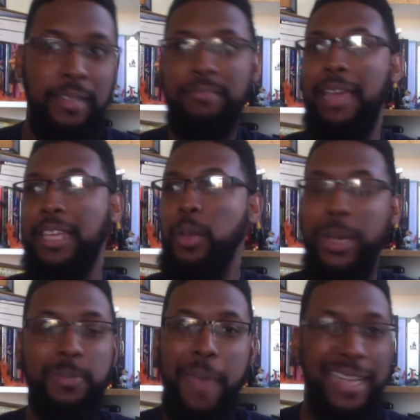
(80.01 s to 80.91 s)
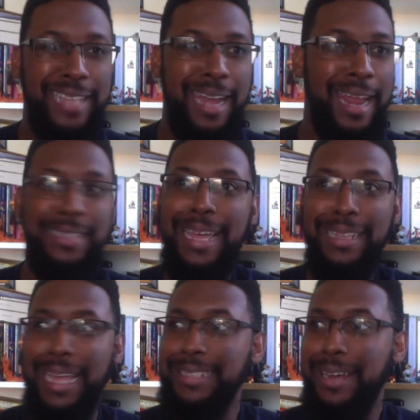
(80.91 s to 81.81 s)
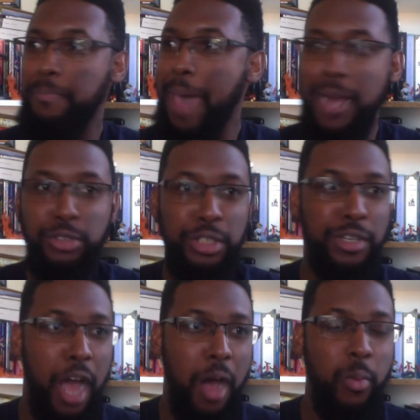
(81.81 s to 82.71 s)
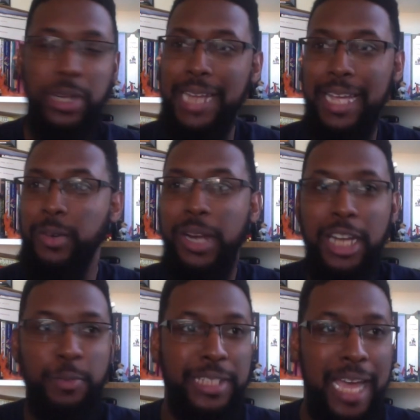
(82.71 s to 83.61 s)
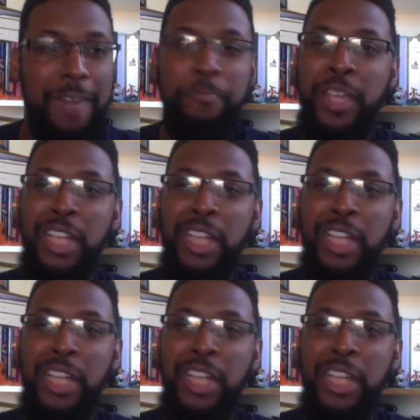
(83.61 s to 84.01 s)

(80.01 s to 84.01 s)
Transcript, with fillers: Like, you expect that. That's how the battleship go with Deku at 100%.